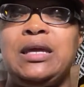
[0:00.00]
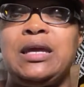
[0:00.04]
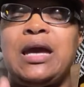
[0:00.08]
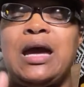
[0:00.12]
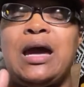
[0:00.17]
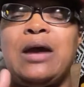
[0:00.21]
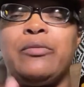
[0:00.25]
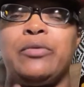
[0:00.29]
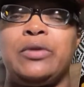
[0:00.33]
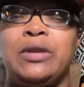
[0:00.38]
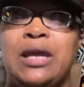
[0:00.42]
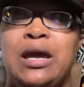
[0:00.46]
in,
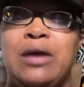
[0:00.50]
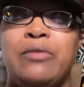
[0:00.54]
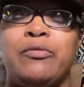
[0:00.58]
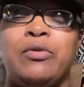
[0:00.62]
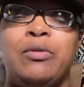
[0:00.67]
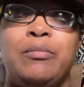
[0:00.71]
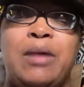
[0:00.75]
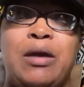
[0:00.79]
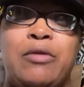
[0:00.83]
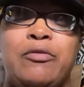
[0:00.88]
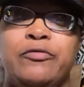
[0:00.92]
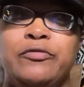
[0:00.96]
I will not
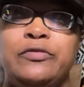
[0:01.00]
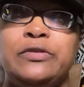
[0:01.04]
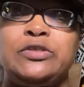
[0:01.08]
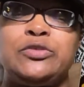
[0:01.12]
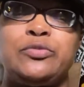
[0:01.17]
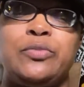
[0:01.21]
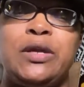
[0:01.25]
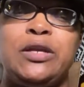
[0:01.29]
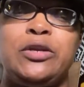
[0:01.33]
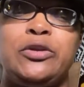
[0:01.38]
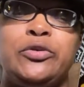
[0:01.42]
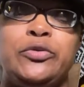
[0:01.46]
run my
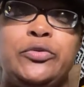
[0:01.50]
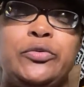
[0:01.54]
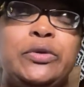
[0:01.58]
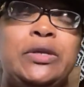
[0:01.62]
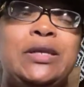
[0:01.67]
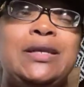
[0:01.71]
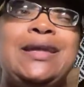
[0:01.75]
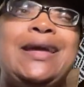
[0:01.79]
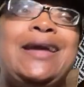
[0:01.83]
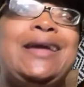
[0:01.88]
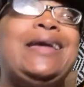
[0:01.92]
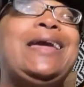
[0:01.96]
refrigerator during
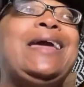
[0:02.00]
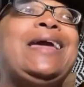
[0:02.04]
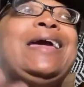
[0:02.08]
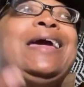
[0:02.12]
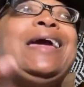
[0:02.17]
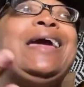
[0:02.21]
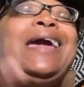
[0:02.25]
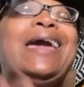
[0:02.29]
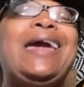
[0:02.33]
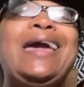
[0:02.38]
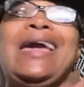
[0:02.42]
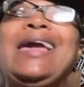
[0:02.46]
the day.
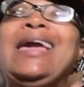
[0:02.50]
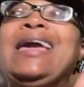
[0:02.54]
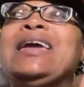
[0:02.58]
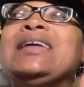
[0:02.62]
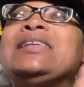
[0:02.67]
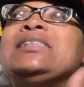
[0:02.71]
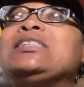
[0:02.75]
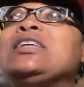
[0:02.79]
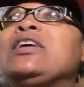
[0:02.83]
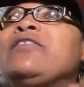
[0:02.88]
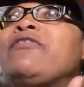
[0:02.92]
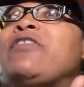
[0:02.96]

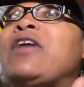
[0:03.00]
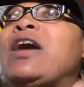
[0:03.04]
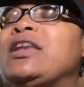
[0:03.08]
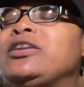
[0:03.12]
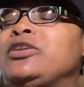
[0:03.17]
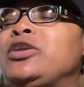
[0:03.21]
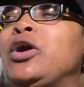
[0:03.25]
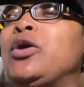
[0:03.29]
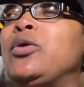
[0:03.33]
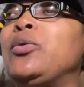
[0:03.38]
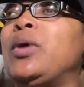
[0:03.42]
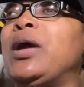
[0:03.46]
And if I
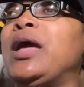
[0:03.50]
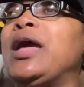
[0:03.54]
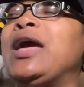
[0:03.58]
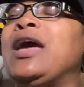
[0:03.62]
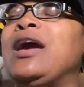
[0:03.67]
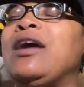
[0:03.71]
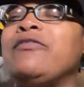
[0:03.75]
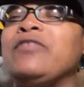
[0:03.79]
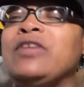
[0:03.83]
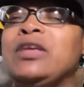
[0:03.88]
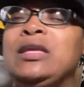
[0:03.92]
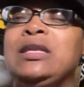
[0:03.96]
don't
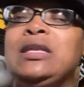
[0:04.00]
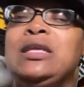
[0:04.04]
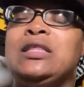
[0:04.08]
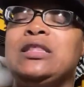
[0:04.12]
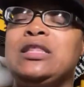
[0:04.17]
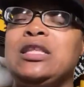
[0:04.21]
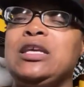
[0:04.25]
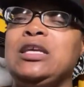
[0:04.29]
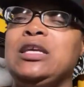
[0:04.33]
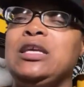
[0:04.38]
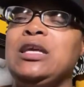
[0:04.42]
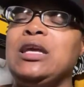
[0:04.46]
have
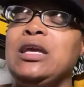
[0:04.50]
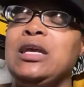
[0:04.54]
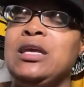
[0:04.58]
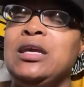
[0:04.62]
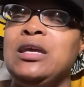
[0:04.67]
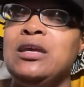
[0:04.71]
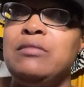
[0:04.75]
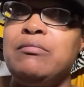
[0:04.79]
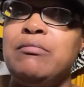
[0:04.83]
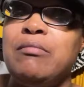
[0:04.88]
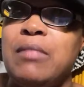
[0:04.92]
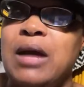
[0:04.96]
anything
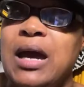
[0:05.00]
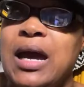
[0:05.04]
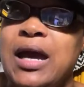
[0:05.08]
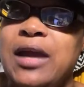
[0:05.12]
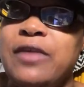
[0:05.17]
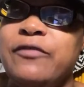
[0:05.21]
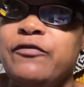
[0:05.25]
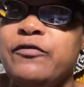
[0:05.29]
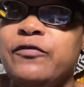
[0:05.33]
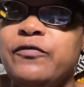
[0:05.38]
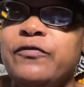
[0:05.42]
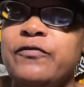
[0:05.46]
in my
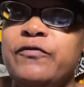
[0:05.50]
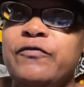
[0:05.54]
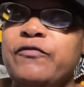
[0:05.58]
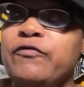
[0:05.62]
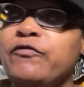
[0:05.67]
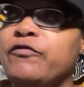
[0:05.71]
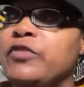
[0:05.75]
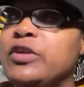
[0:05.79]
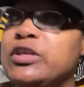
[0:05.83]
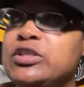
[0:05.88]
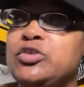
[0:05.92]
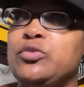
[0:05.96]

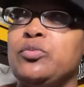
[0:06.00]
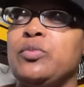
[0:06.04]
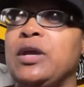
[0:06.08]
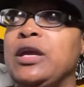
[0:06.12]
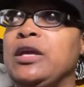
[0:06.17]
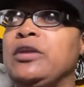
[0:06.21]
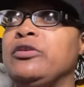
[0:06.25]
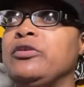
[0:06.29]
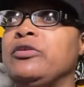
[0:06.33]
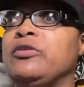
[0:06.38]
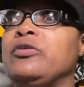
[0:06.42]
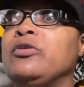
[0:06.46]

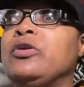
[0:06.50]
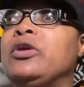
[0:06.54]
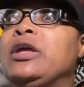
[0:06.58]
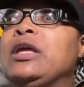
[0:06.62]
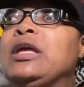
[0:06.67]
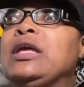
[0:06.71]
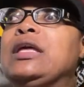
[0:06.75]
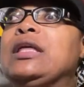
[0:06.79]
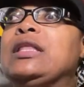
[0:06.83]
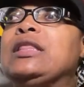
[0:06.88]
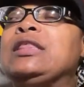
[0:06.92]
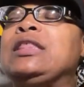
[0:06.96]
refrigerator
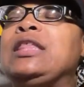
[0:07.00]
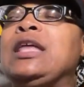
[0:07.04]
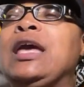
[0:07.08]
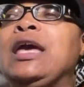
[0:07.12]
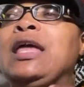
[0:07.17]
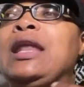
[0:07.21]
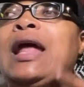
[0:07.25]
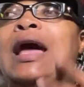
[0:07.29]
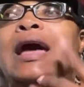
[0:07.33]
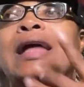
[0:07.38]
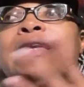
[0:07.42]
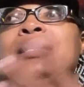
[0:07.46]

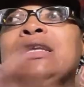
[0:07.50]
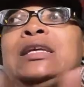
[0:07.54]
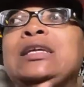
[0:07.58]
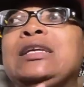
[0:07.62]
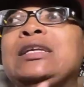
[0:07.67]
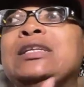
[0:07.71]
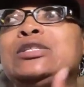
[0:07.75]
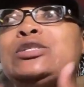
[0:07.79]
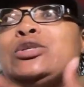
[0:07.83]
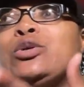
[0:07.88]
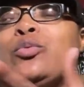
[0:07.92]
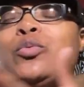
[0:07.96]
that I
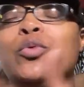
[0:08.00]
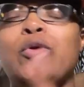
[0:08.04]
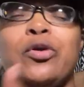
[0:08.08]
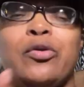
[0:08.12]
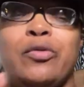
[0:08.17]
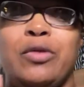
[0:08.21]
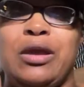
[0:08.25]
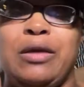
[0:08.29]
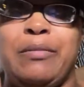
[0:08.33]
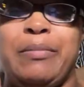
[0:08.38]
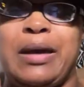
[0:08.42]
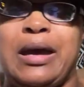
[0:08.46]
need to
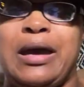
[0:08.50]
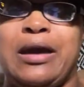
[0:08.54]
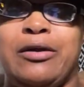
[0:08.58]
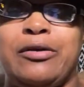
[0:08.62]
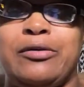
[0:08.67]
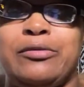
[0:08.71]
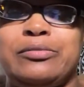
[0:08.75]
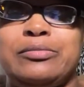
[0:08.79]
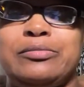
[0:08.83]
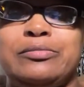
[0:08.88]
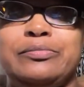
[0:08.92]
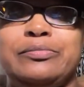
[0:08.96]
worry about